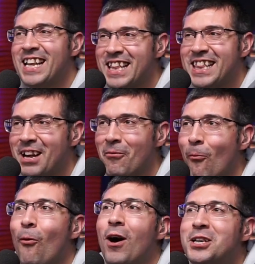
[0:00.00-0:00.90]

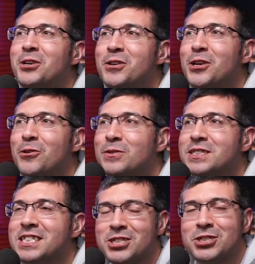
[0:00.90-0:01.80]
What do you
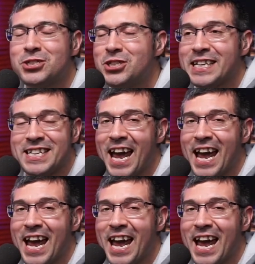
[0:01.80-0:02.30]
as the Jets